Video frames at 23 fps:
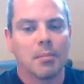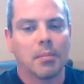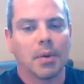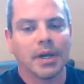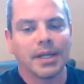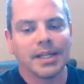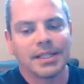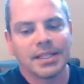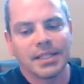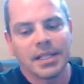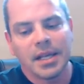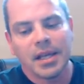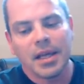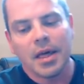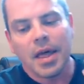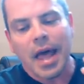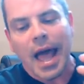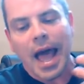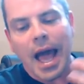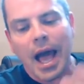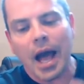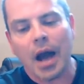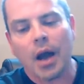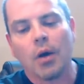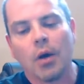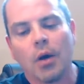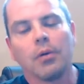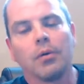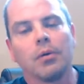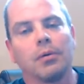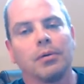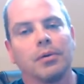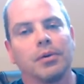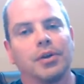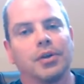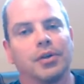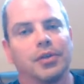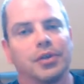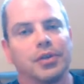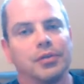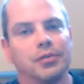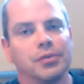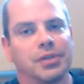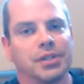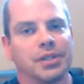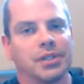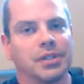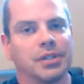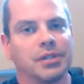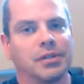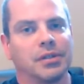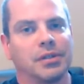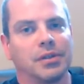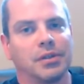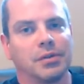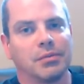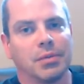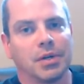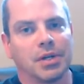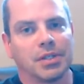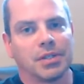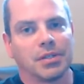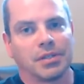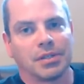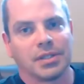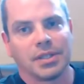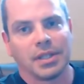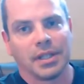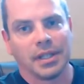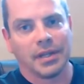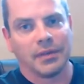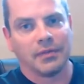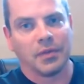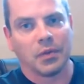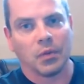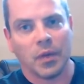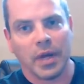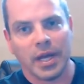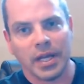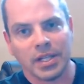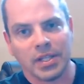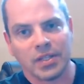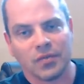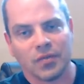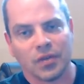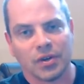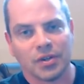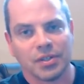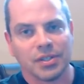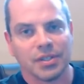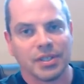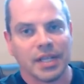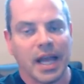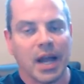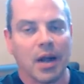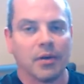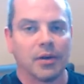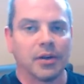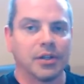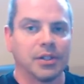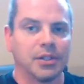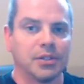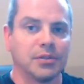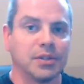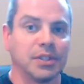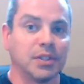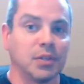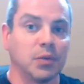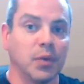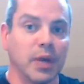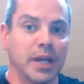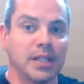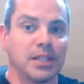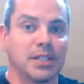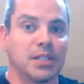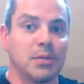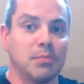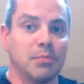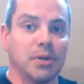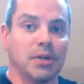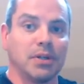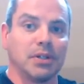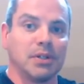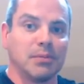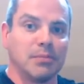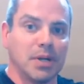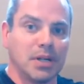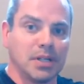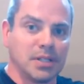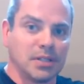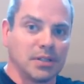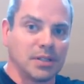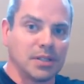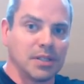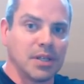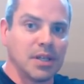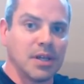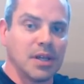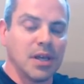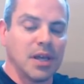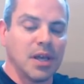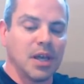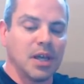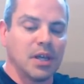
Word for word: but it's how you're using your muscles to lift the weights versus how you're using the weights to build the muscles